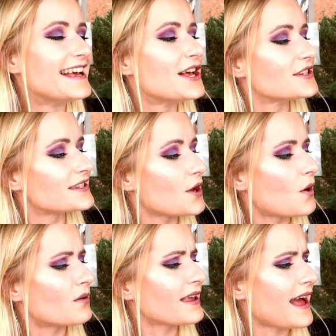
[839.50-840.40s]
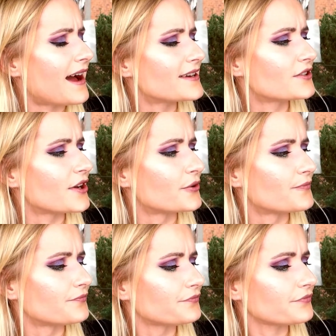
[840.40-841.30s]
So yeah, I don't know.
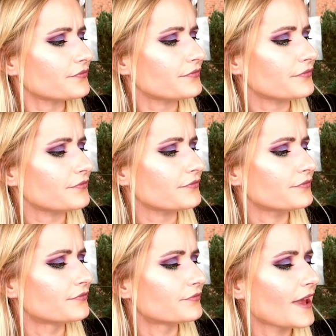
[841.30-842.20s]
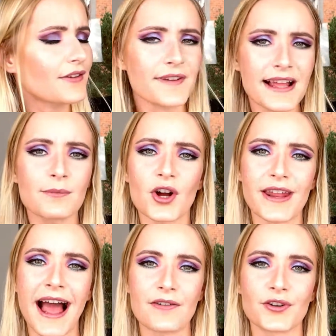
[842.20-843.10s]
I think I'm
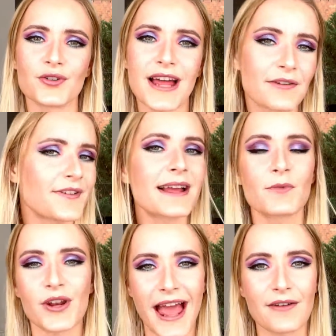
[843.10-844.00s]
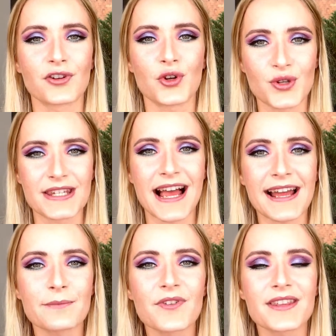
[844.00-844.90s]
have a good
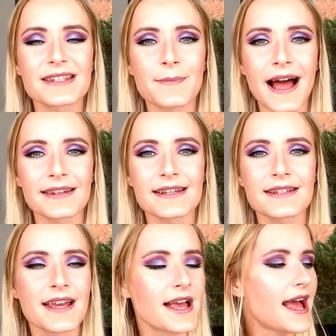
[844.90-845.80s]
time with this palette.